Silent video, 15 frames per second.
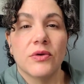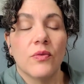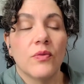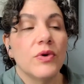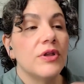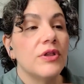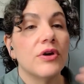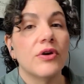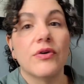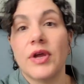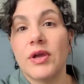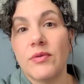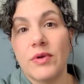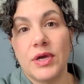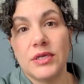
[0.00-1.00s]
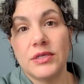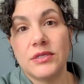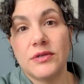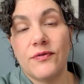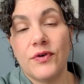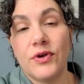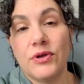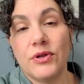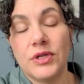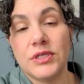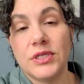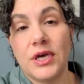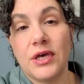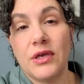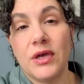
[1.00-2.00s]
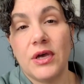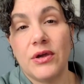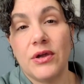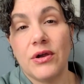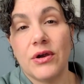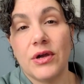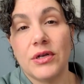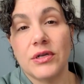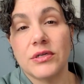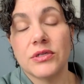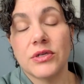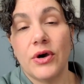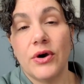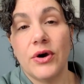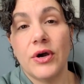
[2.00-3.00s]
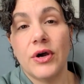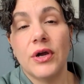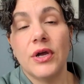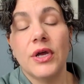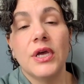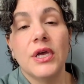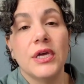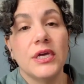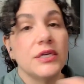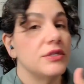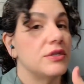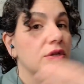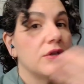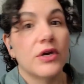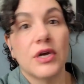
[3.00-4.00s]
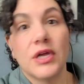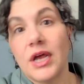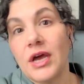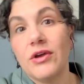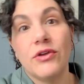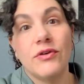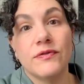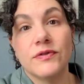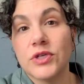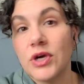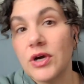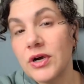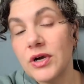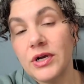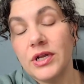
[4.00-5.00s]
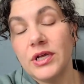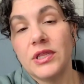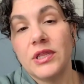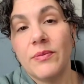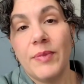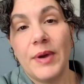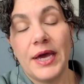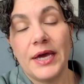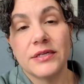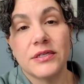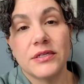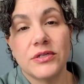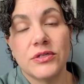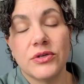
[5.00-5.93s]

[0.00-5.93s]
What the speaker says: one of the great ways for you to tell how you're going to scar is to look at how you've scarred in the past.